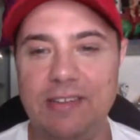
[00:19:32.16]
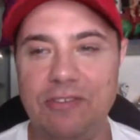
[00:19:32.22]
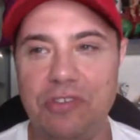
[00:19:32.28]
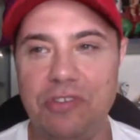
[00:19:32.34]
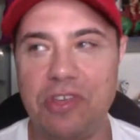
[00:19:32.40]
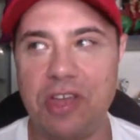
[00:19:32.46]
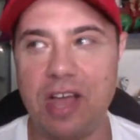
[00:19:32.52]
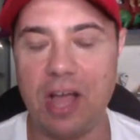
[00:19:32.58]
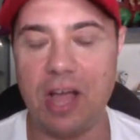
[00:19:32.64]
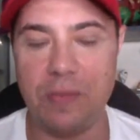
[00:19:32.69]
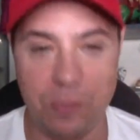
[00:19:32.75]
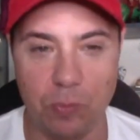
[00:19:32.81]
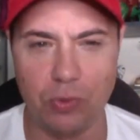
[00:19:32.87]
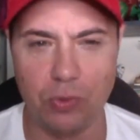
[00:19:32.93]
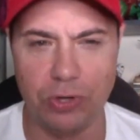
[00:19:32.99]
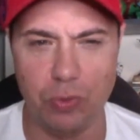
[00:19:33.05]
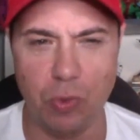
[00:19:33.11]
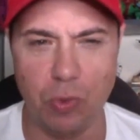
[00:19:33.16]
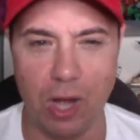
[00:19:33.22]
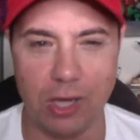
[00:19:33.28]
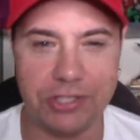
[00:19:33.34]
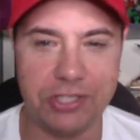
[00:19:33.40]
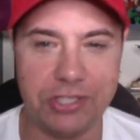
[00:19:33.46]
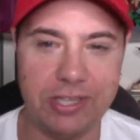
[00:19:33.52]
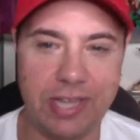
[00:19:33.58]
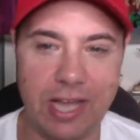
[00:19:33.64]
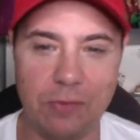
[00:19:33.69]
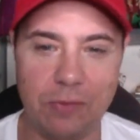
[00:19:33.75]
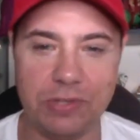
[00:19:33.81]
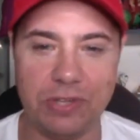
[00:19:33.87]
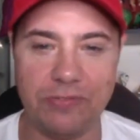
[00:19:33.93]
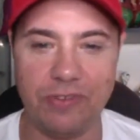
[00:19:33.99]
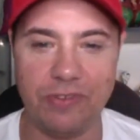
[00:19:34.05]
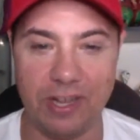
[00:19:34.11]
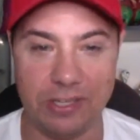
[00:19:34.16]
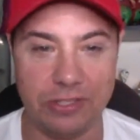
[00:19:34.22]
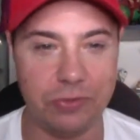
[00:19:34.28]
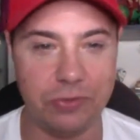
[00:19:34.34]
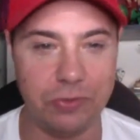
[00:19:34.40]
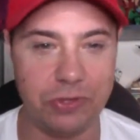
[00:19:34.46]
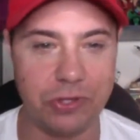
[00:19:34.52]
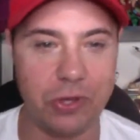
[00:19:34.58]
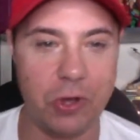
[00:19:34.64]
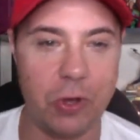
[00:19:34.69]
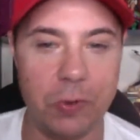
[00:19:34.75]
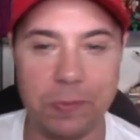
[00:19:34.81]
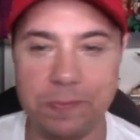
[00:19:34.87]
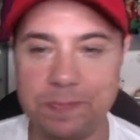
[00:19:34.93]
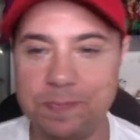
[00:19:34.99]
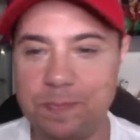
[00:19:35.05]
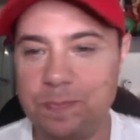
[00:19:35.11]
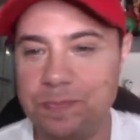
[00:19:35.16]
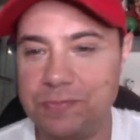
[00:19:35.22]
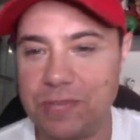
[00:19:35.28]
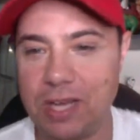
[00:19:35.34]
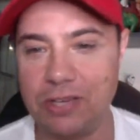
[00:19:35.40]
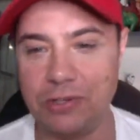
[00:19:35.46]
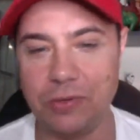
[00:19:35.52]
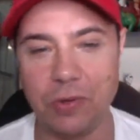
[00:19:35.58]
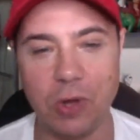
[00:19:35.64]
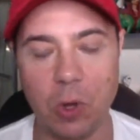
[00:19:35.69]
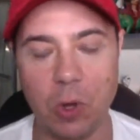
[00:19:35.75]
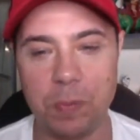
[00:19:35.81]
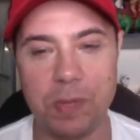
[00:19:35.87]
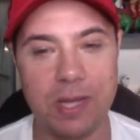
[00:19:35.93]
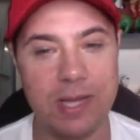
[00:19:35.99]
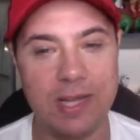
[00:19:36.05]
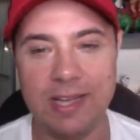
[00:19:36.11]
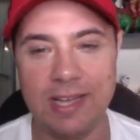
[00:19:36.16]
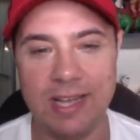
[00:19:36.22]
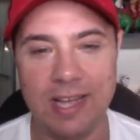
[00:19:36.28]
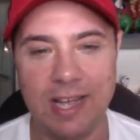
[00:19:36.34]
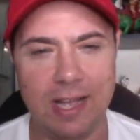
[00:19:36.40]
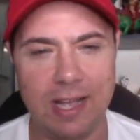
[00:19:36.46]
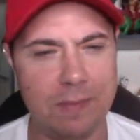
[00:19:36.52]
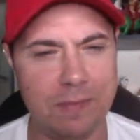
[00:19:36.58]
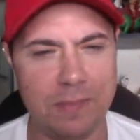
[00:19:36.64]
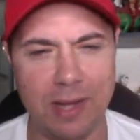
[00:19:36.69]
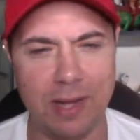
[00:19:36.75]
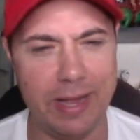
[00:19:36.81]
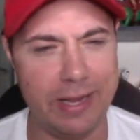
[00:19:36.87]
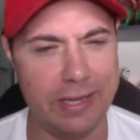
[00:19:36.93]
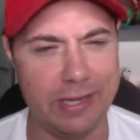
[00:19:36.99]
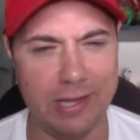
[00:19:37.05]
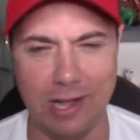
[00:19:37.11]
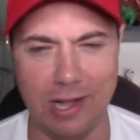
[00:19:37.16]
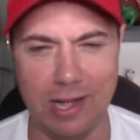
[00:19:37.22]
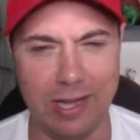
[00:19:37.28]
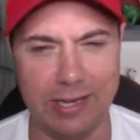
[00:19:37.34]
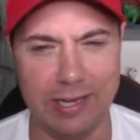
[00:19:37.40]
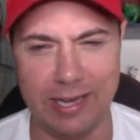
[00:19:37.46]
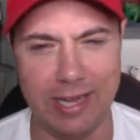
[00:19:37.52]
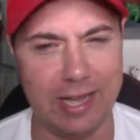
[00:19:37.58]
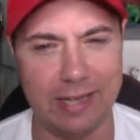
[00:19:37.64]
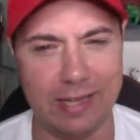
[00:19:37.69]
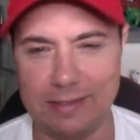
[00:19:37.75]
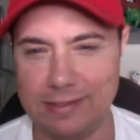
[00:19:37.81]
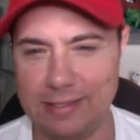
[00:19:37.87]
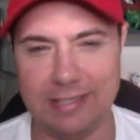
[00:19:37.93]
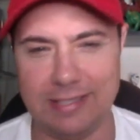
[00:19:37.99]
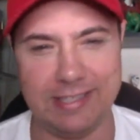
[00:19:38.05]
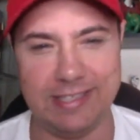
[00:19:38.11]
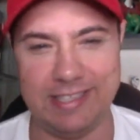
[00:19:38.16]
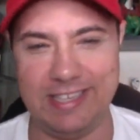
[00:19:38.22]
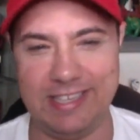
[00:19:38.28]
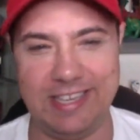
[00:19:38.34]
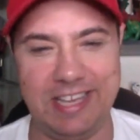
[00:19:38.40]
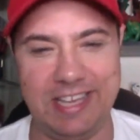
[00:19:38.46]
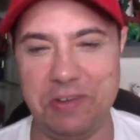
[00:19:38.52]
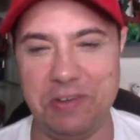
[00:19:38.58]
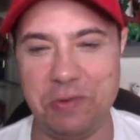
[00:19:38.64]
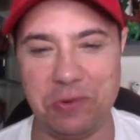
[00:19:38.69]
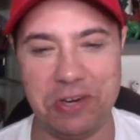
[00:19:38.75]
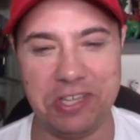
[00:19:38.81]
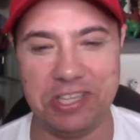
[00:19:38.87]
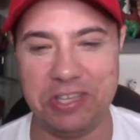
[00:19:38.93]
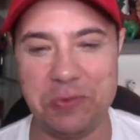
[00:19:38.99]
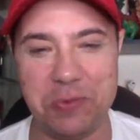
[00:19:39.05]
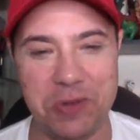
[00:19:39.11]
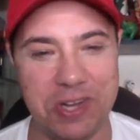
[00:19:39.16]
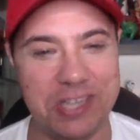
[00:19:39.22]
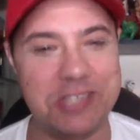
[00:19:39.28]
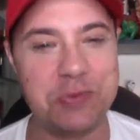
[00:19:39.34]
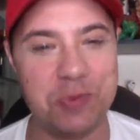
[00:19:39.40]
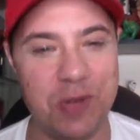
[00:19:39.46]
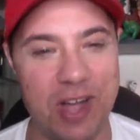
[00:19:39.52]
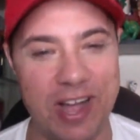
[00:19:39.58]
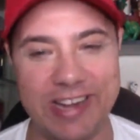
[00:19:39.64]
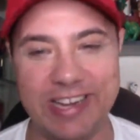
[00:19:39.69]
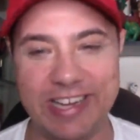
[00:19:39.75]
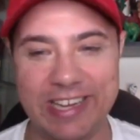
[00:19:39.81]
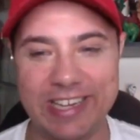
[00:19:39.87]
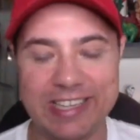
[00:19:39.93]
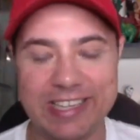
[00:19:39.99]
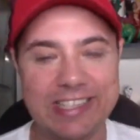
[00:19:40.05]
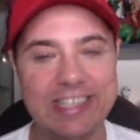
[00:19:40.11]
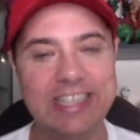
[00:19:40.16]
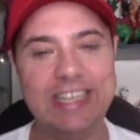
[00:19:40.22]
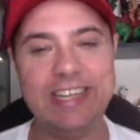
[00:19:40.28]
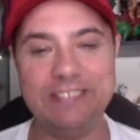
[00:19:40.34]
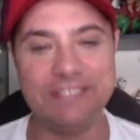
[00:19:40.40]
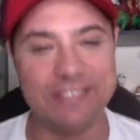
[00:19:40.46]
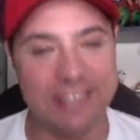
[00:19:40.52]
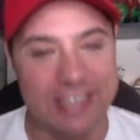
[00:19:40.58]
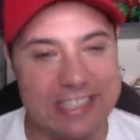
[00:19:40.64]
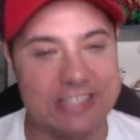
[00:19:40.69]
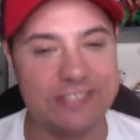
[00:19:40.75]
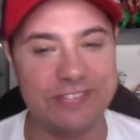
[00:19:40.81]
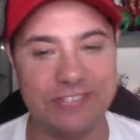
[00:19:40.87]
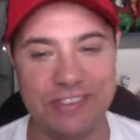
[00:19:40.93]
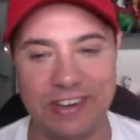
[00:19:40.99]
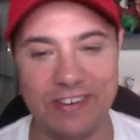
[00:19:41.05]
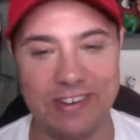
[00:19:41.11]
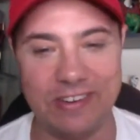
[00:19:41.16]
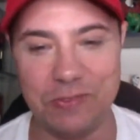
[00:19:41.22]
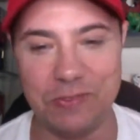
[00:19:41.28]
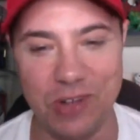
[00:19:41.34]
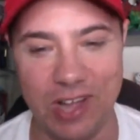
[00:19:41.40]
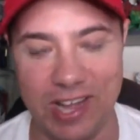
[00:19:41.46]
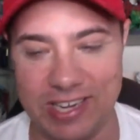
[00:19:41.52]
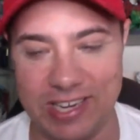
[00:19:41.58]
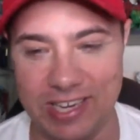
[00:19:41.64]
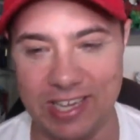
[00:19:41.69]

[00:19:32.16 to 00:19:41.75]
I'm rewatching that with a fine-tooth comb, A New Hope, and my God, yeah, he really was whiny. He was very whiny.